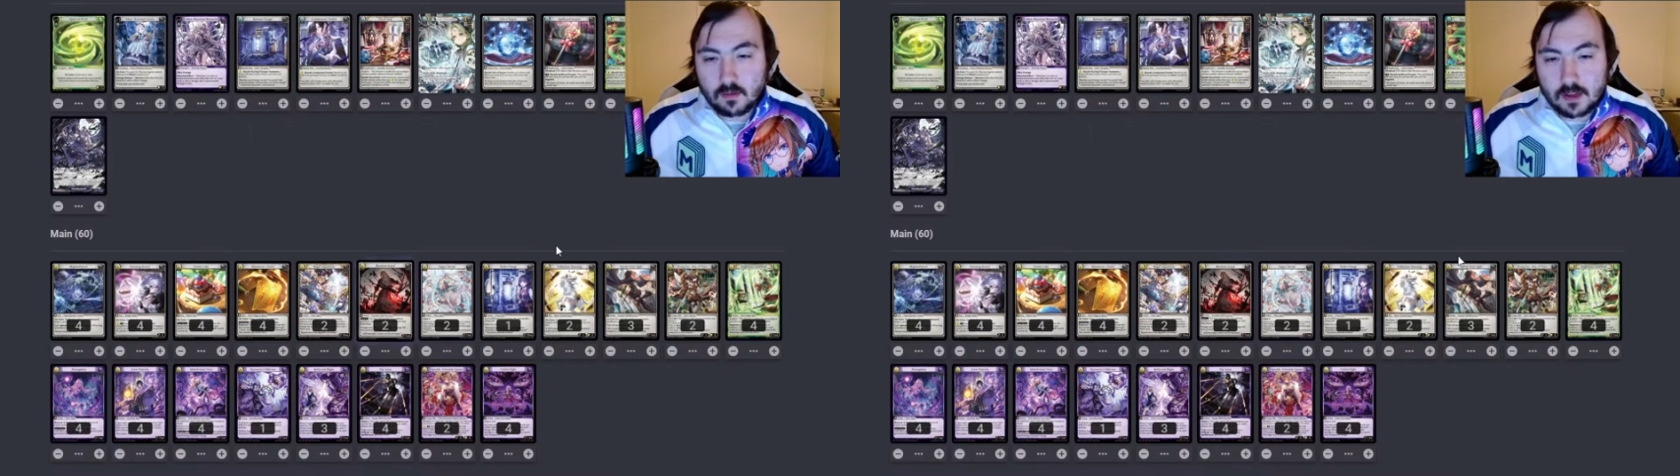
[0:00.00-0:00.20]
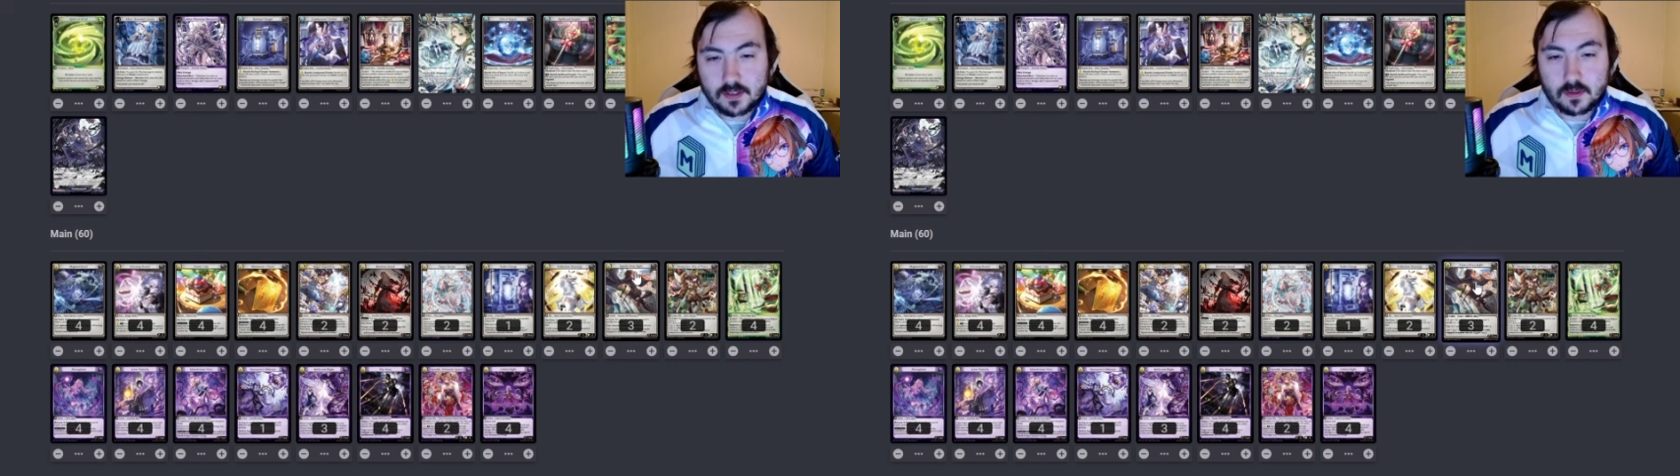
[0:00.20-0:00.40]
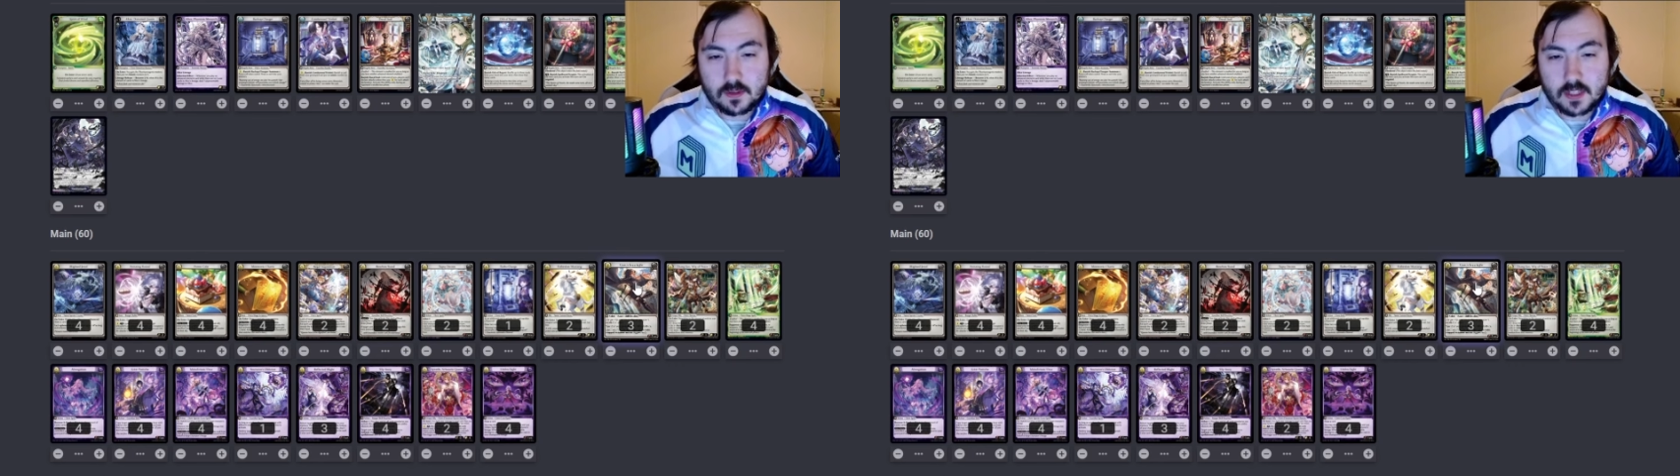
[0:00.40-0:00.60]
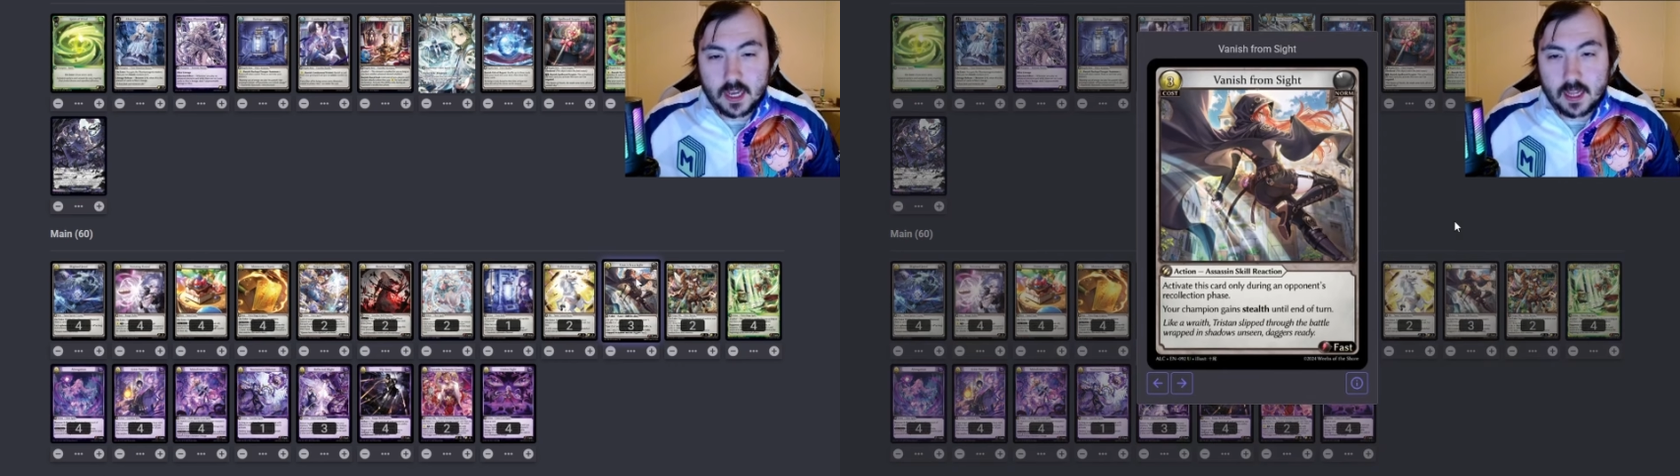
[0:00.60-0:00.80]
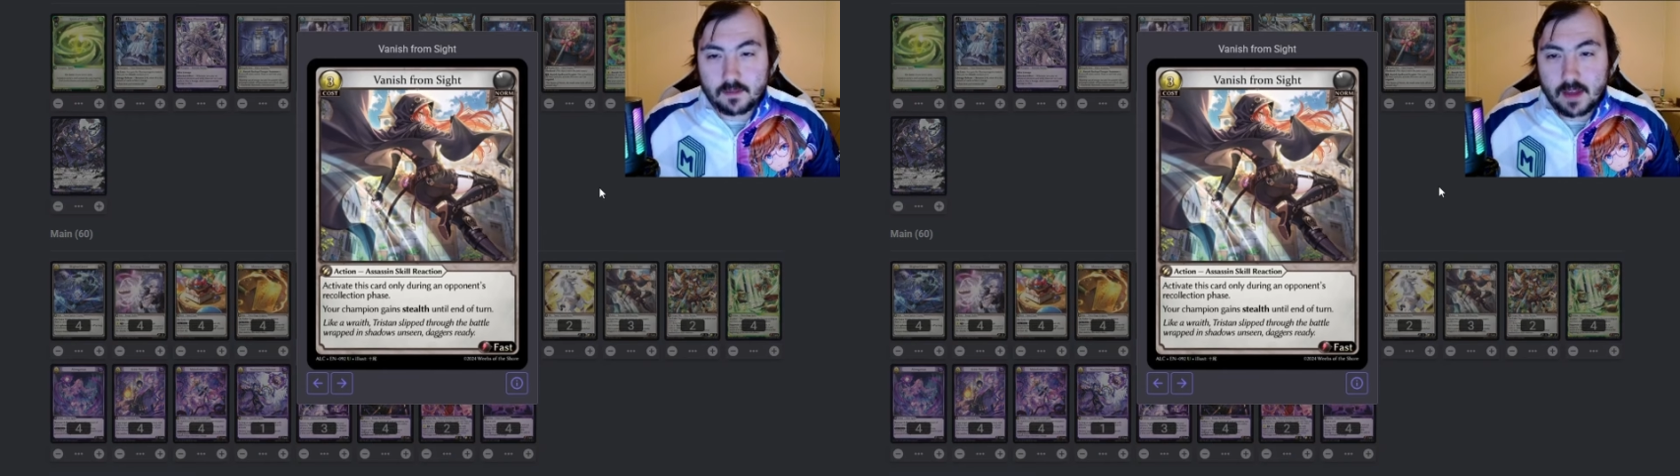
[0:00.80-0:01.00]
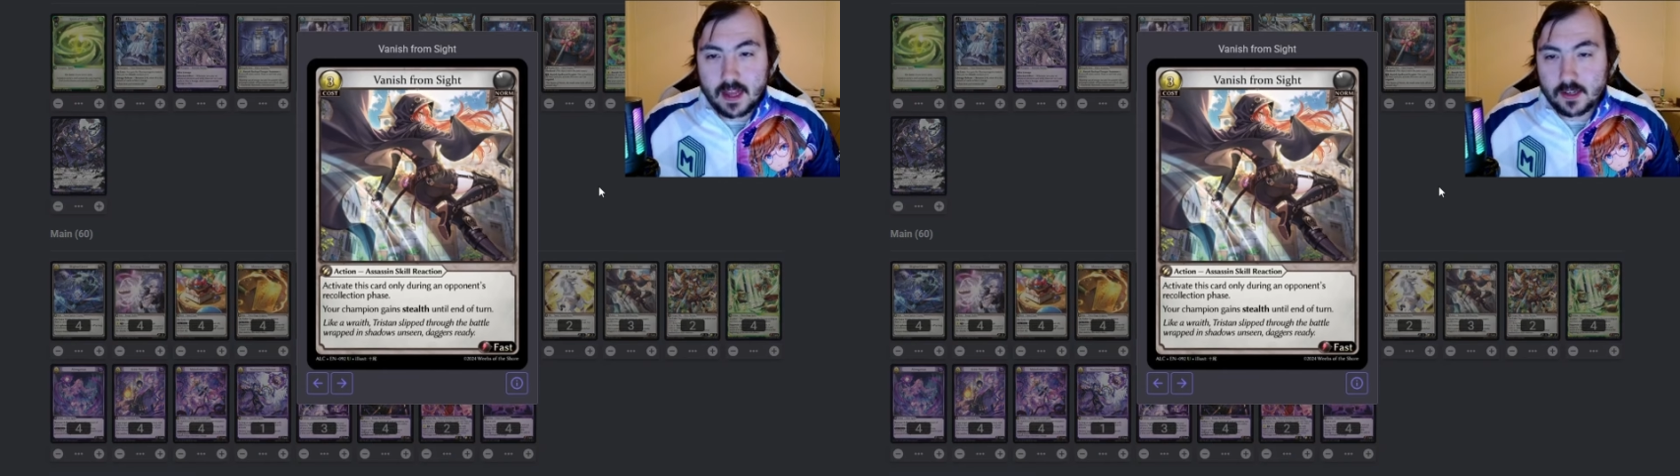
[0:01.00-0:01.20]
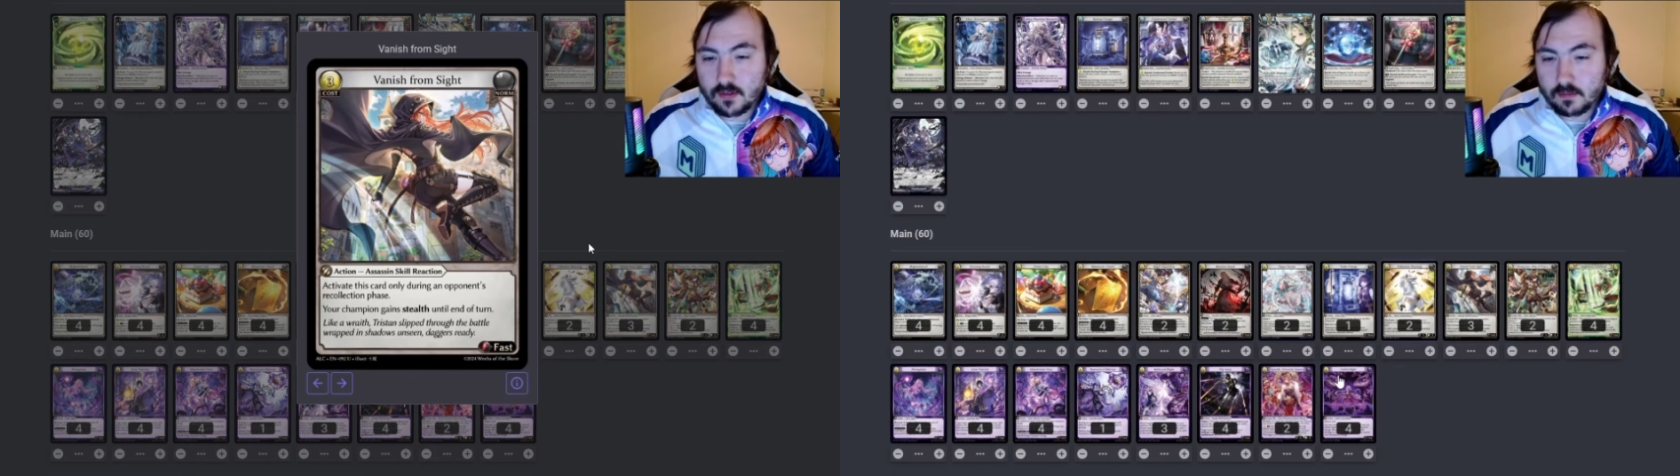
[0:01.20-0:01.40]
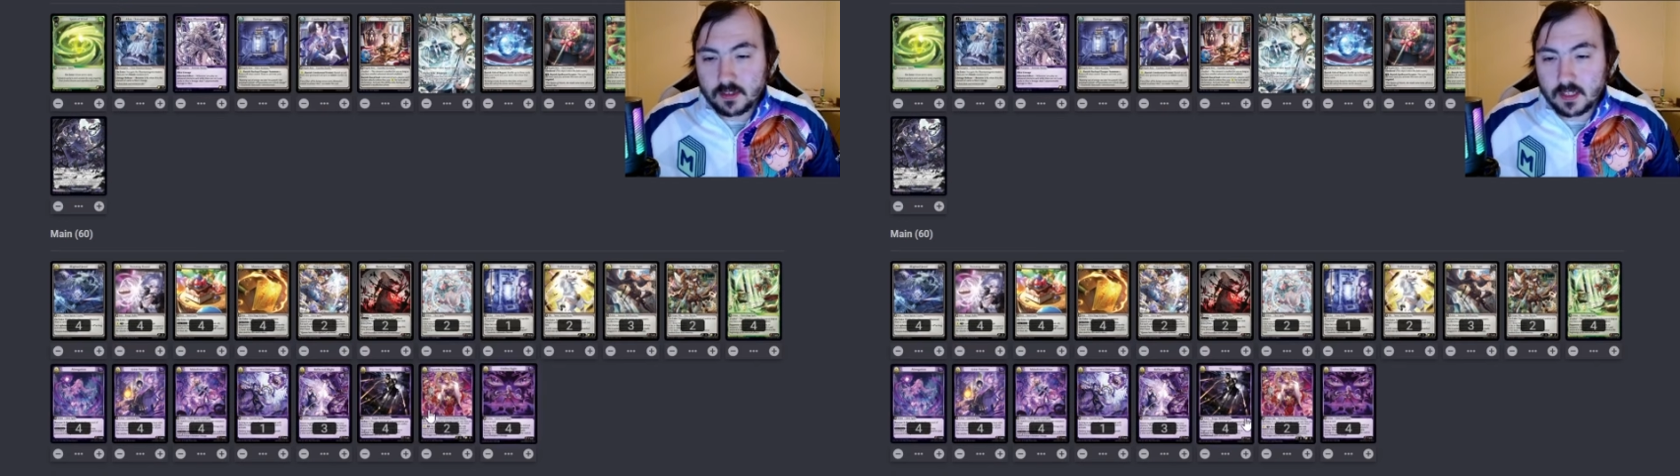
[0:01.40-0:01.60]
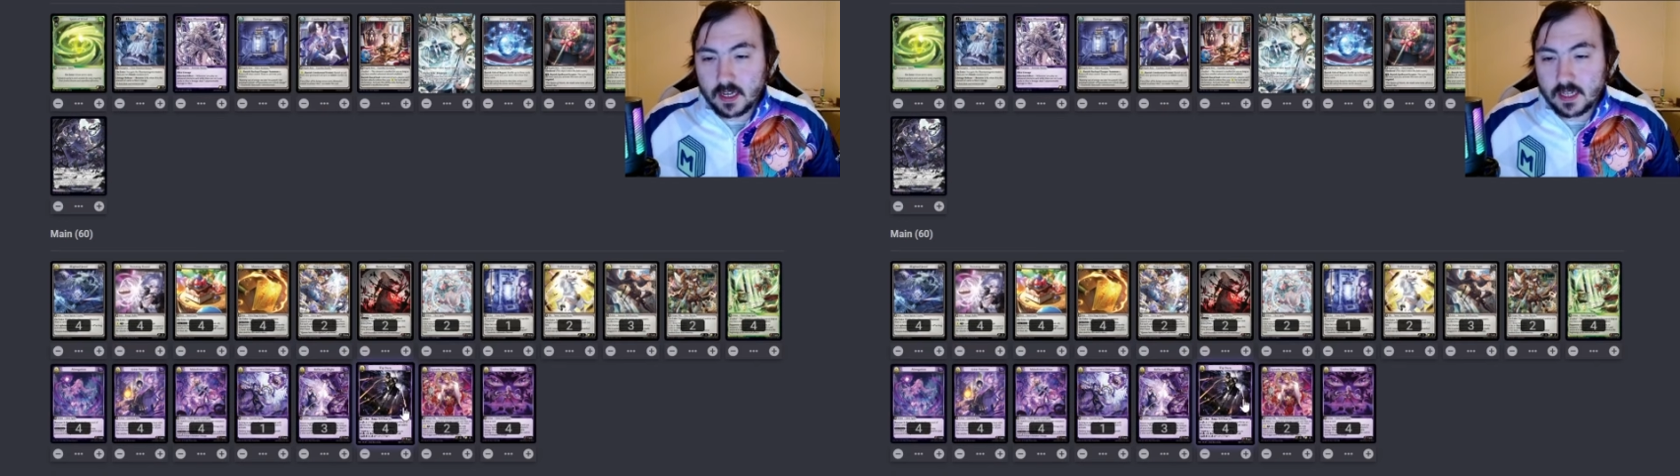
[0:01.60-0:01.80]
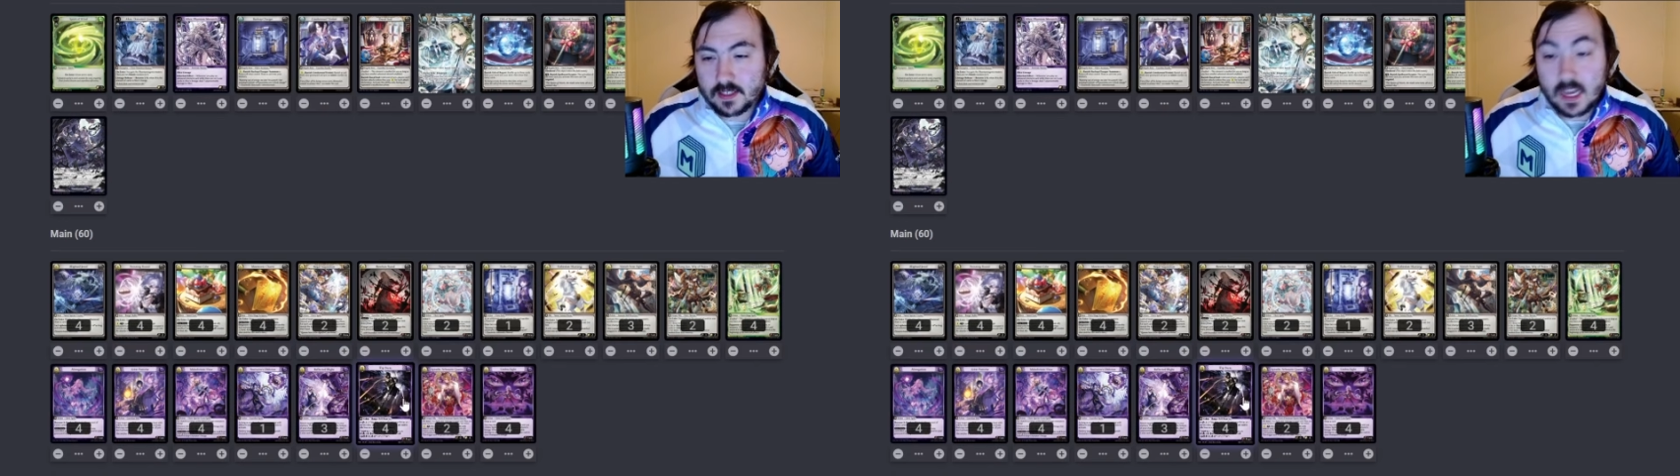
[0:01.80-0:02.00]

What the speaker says: Resolute Stand, Vanish from Sights,